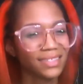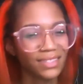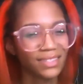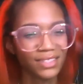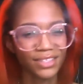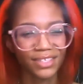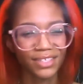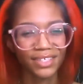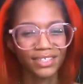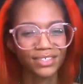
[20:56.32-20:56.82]

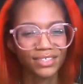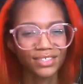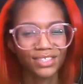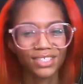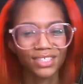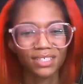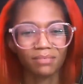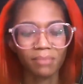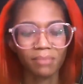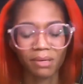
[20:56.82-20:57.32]
Your
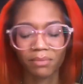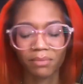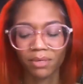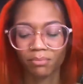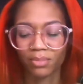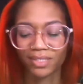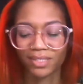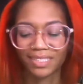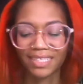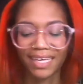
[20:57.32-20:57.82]
energy, maybe
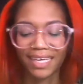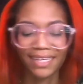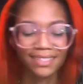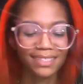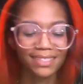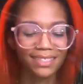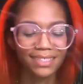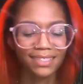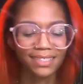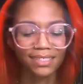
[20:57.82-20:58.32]

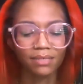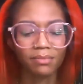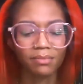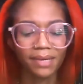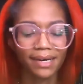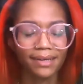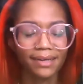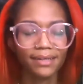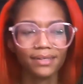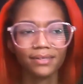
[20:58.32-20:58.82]
protecting
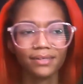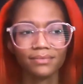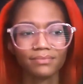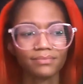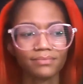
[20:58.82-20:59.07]
somebody.